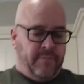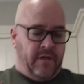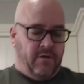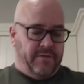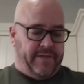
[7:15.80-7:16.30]

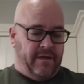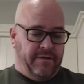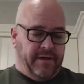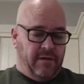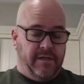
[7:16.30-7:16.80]
the hell are
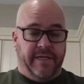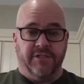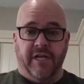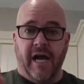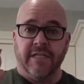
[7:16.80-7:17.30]
they called?
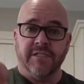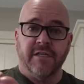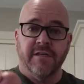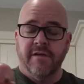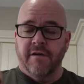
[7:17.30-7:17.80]
Shallots
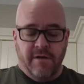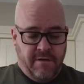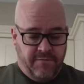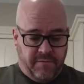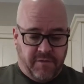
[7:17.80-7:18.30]

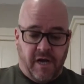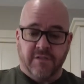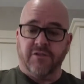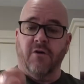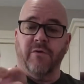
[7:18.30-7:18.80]
from
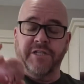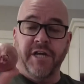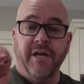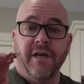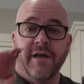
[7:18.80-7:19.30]
Costco, which
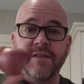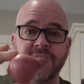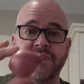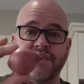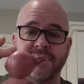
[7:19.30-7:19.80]

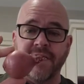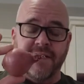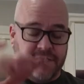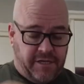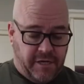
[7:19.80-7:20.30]
this is the
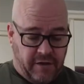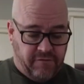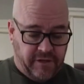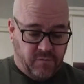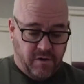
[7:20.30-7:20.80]
size onion I
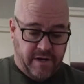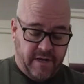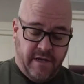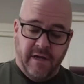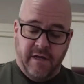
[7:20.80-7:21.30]
really want.
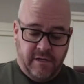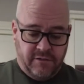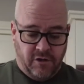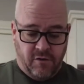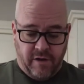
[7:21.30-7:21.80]

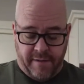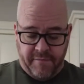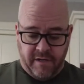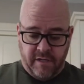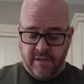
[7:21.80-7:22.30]
So I'm
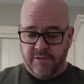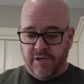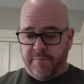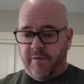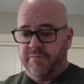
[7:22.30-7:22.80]
gonna
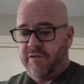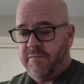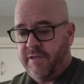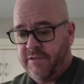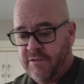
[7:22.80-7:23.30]
chop up some of
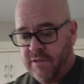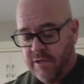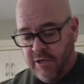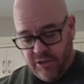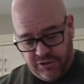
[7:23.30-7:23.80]
these
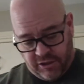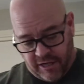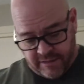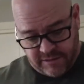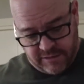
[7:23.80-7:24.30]

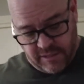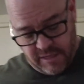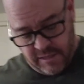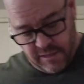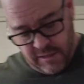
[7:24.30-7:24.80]
shallots
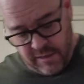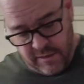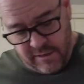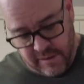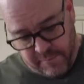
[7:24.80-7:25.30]

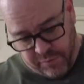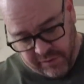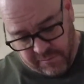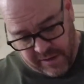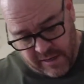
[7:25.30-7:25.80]
and put
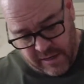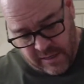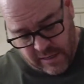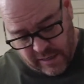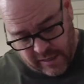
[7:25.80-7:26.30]
them in.
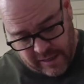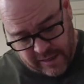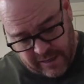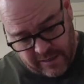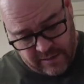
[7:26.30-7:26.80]

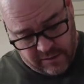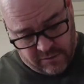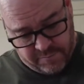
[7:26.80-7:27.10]
You know,